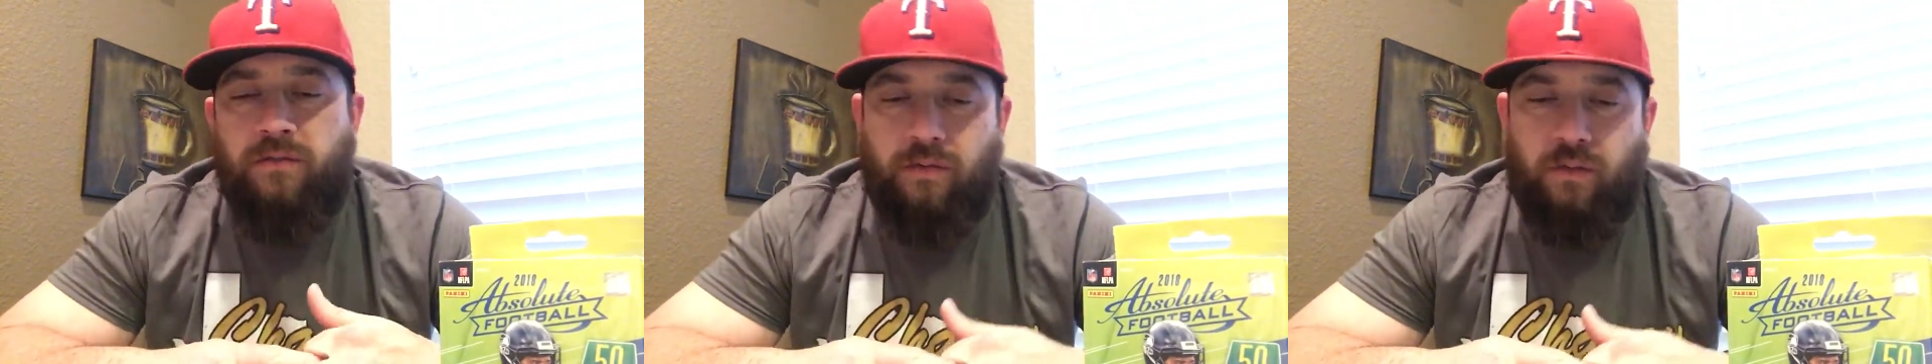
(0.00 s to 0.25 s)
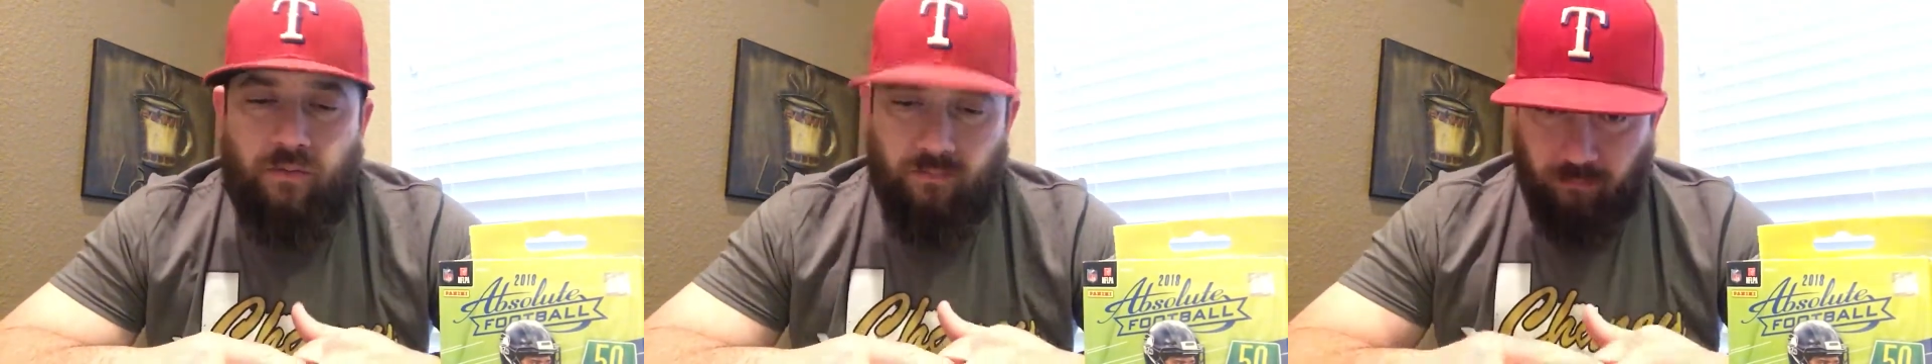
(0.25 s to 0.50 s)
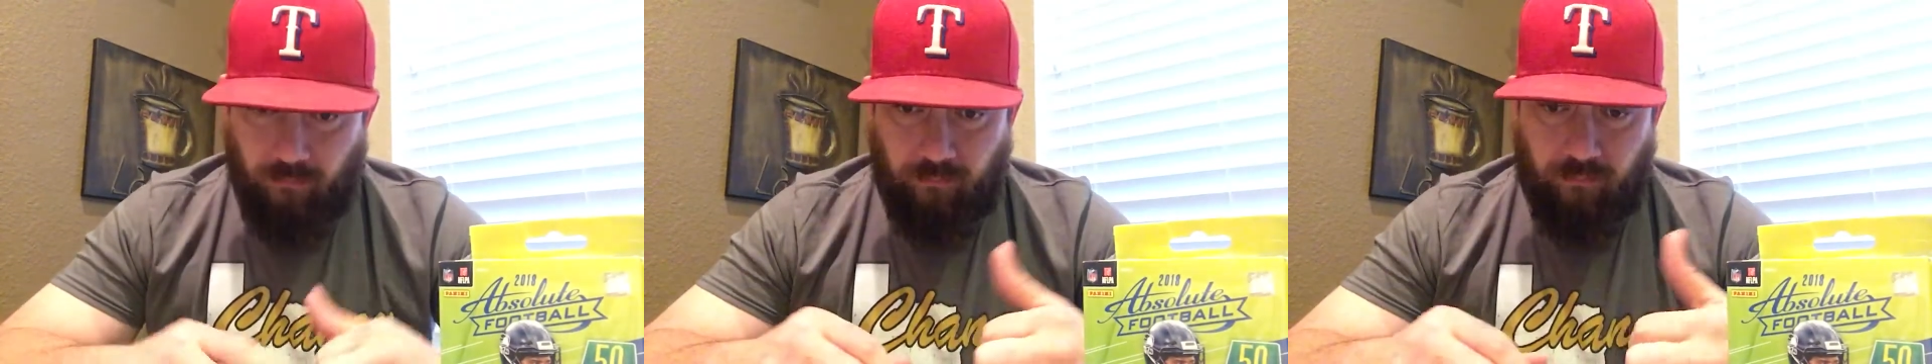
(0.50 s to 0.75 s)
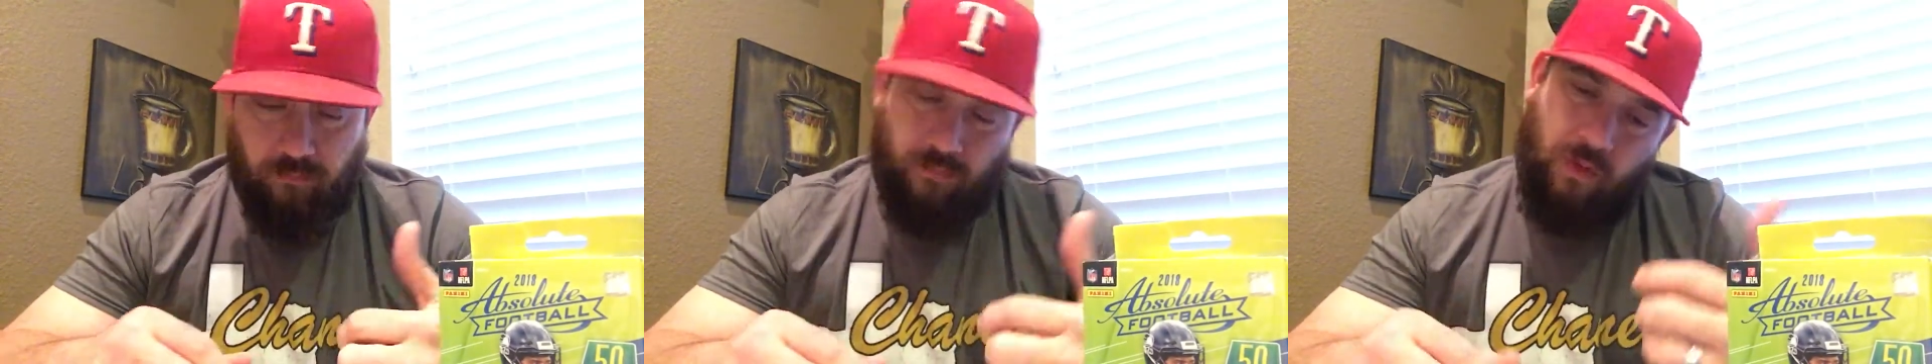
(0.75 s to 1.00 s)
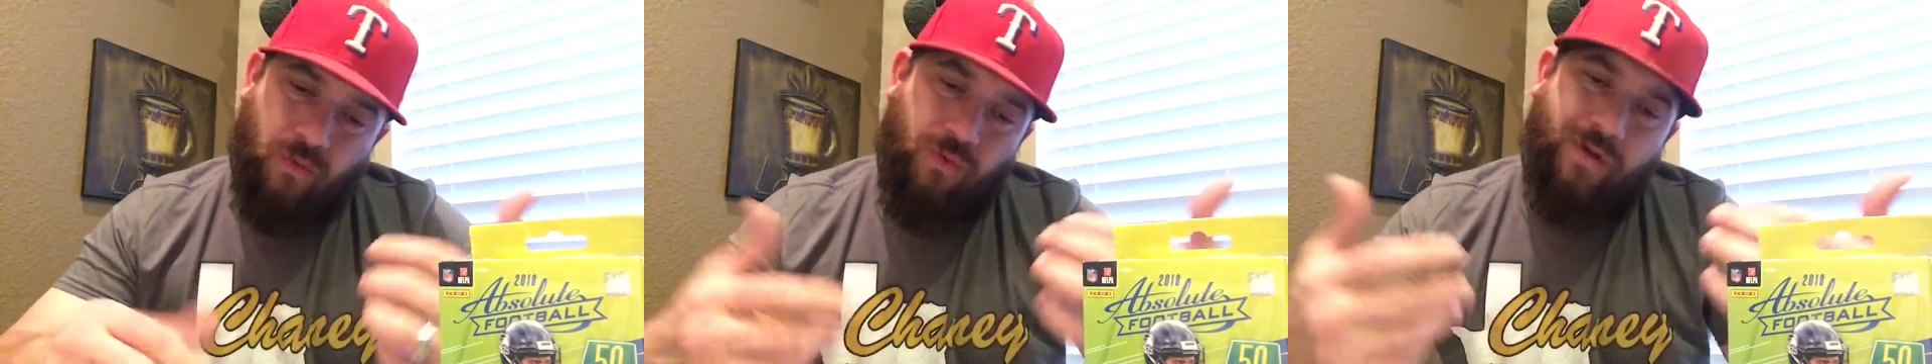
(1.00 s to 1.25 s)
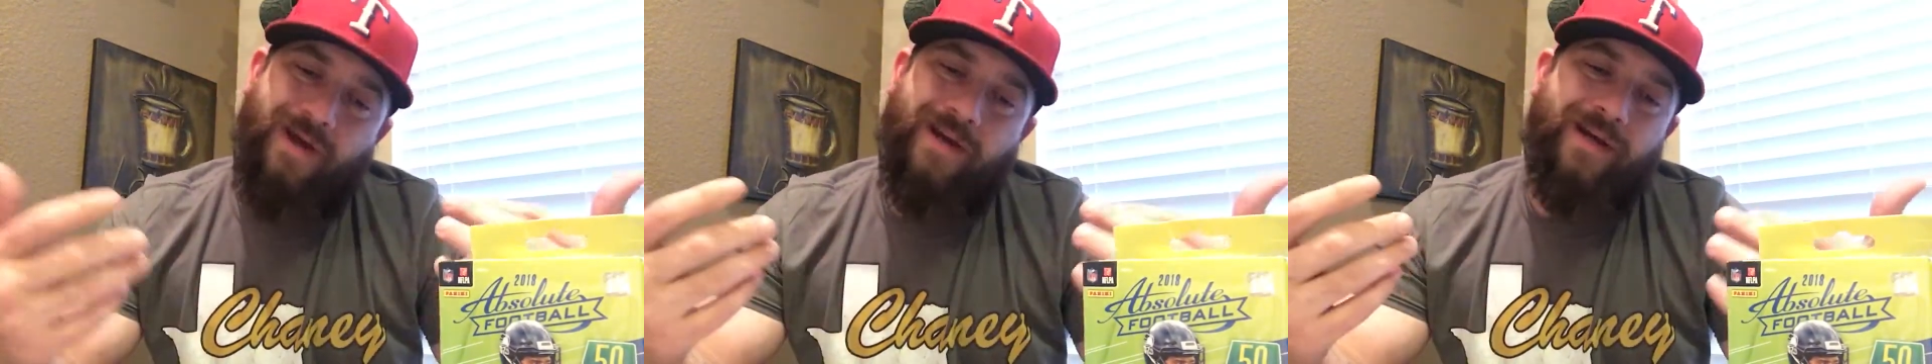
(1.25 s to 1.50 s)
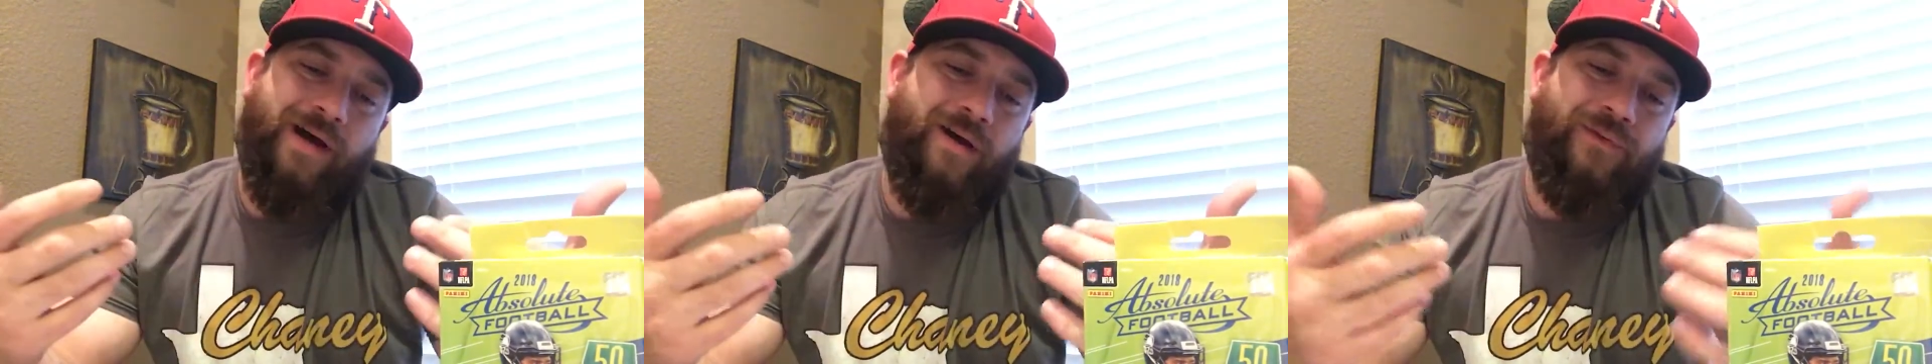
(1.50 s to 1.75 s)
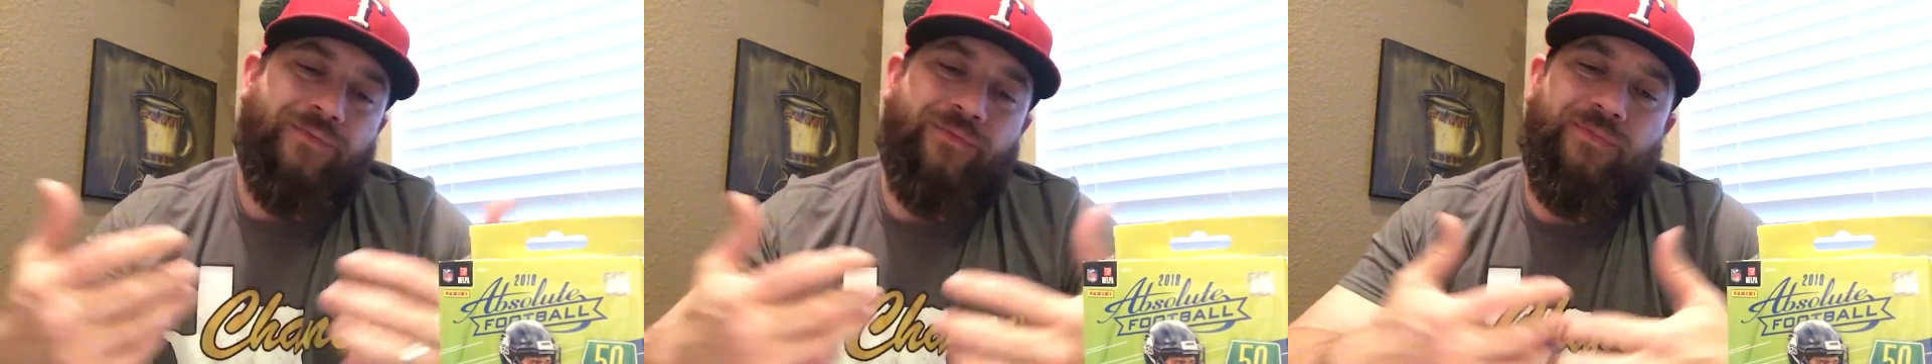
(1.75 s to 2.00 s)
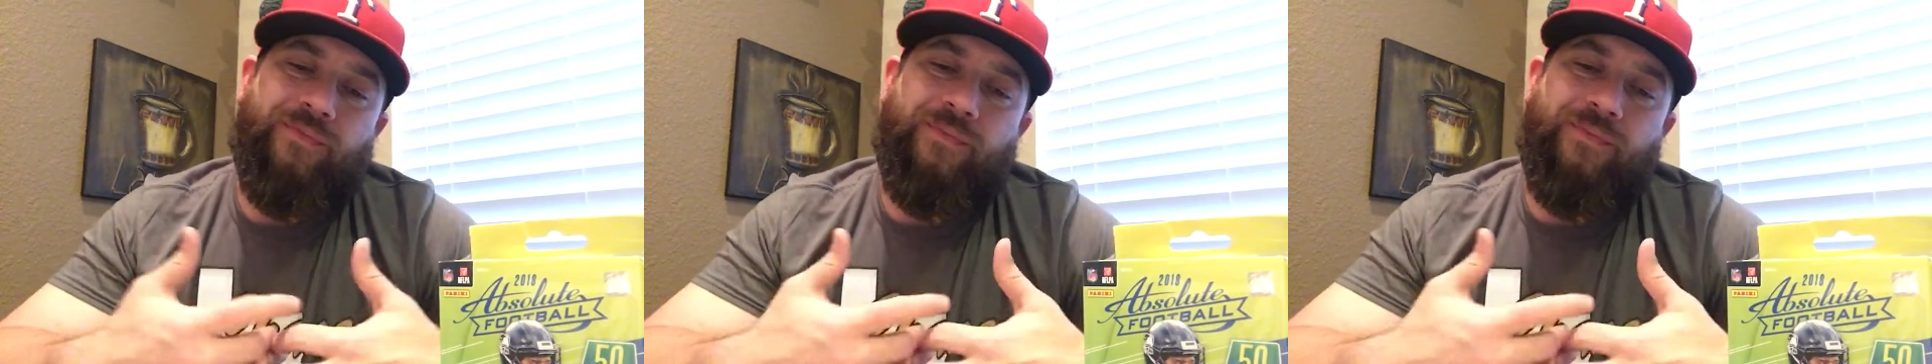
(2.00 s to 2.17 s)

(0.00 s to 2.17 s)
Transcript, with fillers: So we'll cut it off.